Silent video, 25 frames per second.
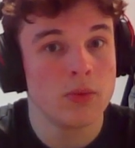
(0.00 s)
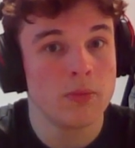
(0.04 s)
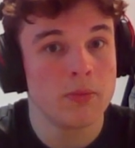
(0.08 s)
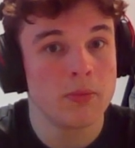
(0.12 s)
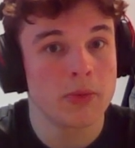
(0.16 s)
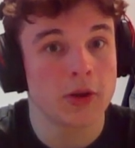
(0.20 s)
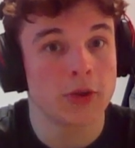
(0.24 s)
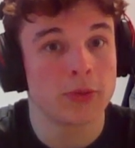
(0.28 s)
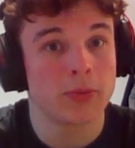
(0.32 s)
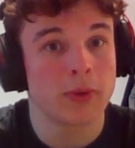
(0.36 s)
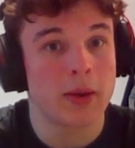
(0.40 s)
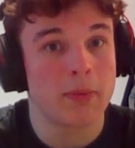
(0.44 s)

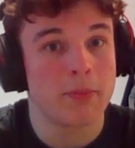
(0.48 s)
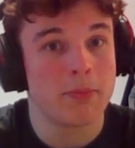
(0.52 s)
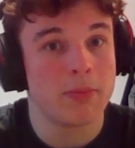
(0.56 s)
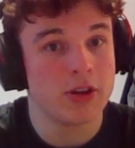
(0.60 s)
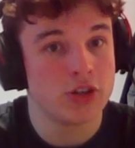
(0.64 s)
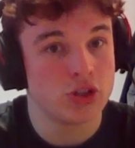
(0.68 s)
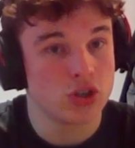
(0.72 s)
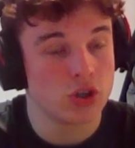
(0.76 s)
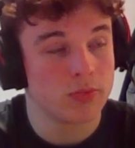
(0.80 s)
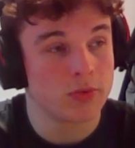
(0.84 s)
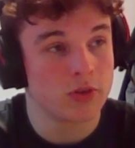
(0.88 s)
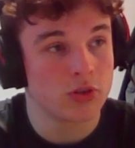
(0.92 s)
because my
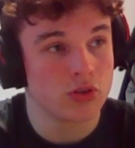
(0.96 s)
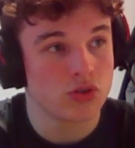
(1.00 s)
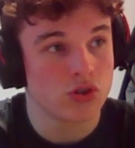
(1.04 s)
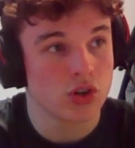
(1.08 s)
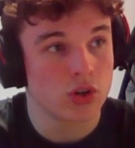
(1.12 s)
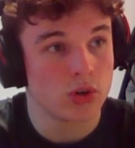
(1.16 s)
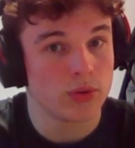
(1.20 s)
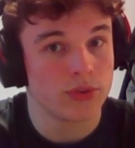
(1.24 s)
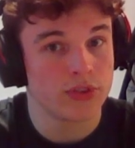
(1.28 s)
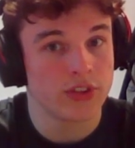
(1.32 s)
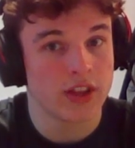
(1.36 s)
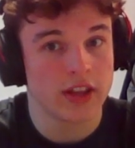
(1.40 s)
bishop
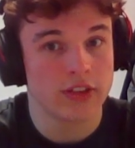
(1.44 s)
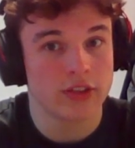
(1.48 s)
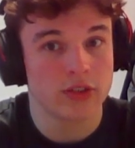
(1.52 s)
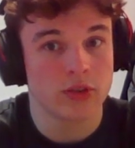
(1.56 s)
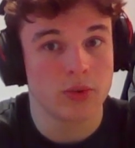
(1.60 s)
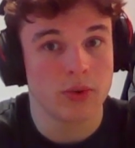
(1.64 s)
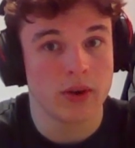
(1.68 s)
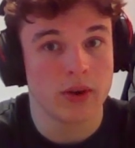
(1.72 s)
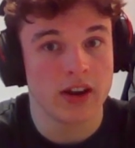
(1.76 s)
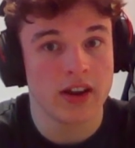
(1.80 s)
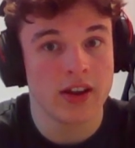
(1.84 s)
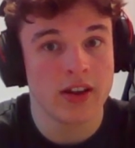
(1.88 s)
controls that
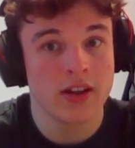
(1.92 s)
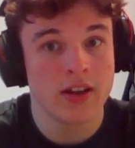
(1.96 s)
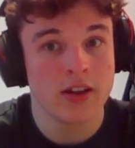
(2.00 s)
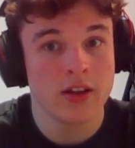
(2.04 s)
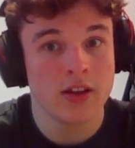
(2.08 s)
square.